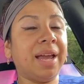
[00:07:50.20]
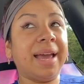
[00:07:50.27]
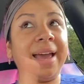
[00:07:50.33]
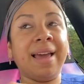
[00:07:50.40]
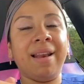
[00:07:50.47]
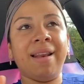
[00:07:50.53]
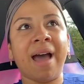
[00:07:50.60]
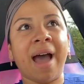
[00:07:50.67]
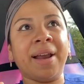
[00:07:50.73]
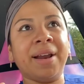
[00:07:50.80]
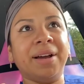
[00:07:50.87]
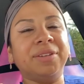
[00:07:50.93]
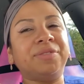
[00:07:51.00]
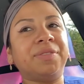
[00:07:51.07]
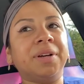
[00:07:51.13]
a lot
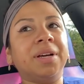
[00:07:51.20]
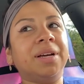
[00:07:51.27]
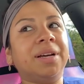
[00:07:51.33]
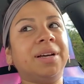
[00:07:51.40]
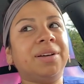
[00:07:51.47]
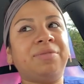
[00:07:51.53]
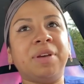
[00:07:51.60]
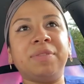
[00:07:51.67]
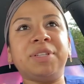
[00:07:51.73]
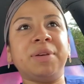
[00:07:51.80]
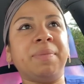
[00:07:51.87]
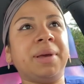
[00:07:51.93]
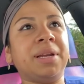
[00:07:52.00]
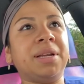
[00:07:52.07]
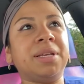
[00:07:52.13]
of
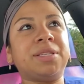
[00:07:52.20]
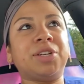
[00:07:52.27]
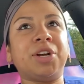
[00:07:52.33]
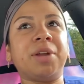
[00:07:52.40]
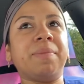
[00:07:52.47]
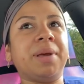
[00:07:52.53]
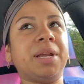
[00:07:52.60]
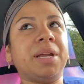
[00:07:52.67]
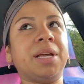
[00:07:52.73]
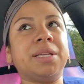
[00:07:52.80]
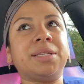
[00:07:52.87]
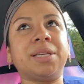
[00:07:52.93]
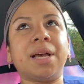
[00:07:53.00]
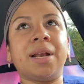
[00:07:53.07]
15 minutes 30 minutes